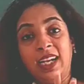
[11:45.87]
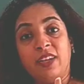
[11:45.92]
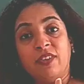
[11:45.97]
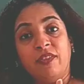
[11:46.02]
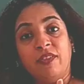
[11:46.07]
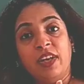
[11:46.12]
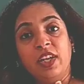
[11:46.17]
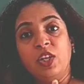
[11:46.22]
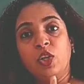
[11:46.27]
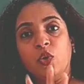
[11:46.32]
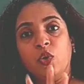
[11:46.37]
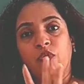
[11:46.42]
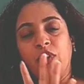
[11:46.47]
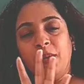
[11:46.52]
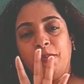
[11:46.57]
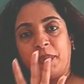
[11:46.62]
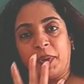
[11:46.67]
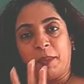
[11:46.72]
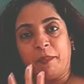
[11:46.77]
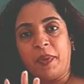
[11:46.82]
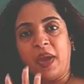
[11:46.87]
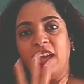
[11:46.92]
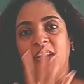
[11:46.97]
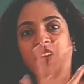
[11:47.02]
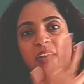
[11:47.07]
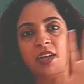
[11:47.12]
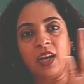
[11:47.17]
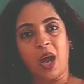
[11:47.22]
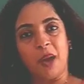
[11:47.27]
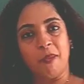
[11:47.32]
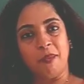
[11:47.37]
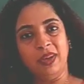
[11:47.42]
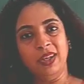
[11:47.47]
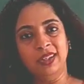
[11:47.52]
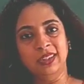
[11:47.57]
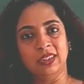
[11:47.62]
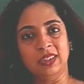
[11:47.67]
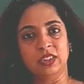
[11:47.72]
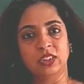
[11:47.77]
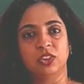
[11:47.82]
way you will prepare
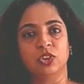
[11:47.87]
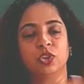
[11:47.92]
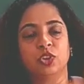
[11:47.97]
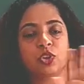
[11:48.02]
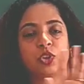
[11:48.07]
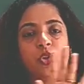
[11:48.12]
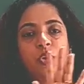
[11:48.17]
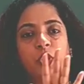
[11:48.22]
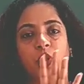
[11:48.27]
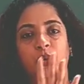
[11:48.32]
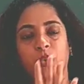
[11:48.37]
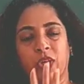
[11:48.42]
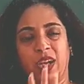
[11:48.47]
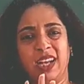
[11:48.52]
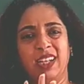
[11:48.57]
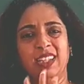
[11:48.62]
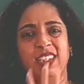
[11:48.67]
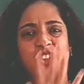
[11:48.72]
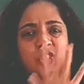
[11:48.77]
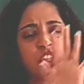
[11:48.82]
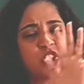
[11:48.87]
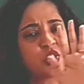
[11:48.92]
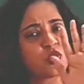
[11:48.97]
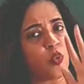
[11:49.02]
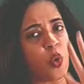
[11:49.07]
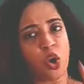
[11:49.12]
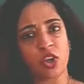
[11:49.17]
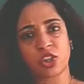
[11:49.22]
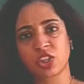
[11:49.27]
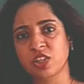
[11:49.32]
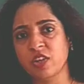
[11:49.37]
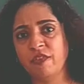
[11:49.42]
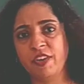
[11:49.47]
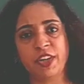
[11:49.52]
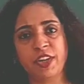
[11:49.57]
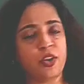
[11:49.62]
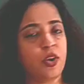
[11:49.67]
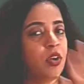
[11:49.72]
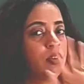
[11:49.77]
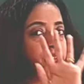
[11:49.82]
grammar. So you can just watch the
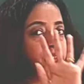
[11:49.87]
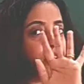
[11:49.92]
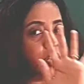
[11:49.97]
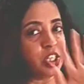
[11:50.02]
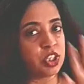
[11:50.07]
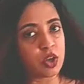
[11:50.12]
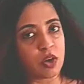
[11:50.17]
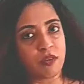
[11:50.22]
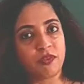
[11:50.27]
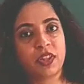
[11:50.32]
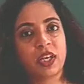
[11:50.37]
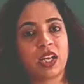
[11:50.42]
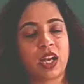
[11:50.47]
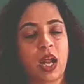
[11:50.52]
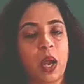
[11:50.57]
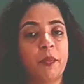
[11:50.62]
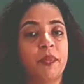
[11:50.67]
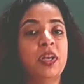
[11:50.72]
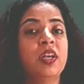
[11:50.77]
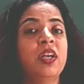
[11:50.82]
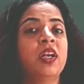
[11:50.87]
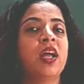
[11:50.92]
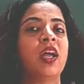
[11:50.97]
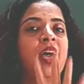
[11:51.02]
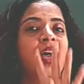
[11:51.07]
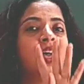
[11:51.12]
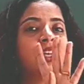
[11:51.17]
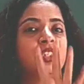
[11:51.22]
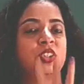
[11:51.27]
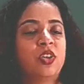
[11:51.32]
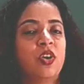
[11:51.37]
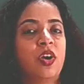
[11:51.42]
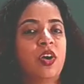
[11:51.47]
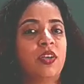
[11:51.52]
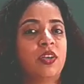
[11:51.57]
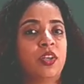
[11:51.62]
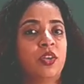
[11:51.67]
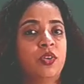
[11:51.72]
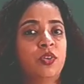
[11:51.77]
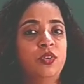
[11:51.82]
video and finish off the grammar. So
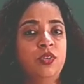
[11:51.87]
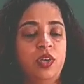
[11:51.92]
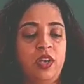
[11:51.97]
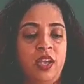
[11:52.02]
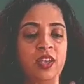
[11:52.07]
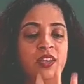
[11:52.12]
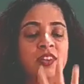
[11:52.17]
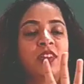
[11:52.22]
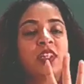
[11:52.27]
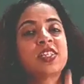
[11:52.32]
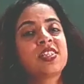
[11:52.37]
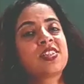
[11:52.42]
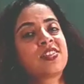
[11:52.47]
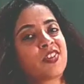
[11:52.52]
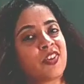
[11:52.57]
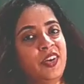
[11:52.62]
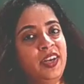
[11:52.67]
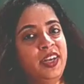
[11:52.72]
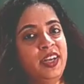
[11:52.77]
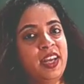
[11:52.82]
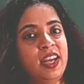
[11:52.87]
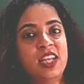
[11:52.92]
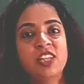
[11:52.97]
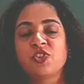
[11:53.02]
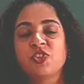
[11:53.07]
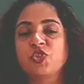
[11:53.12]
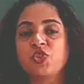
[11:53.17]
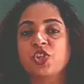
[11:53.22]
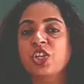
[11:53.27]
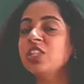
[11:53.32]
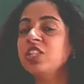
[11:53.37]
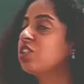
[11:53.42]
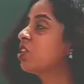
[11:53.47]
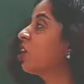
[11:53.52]
you in these 3 days, just